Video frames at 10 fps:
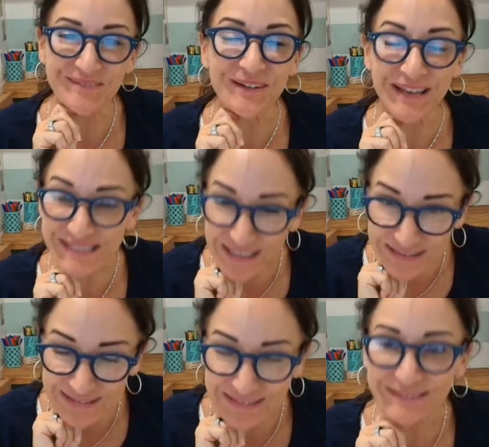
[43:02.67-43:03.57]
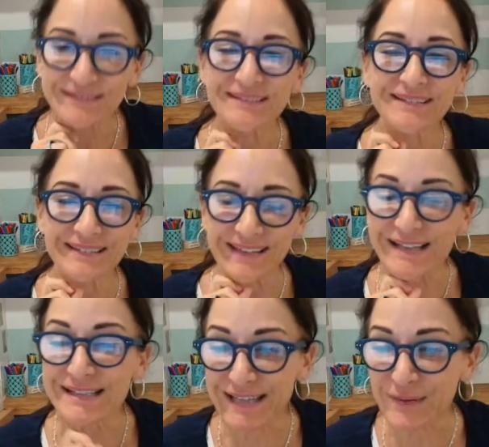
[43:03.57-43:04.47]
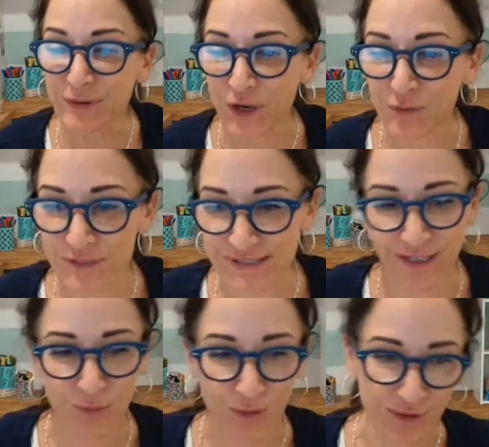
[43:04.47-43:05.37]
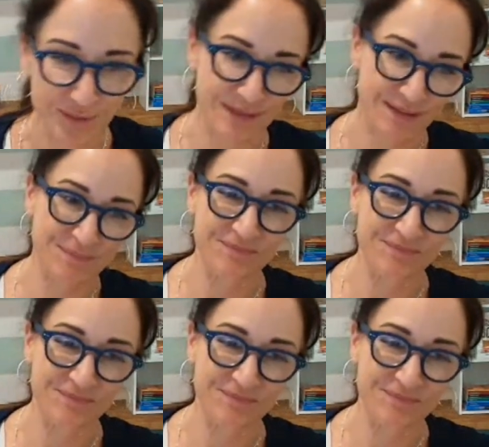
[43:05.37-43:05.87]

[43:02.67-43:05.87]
Exactly. Instead, we overstay our welcome in them.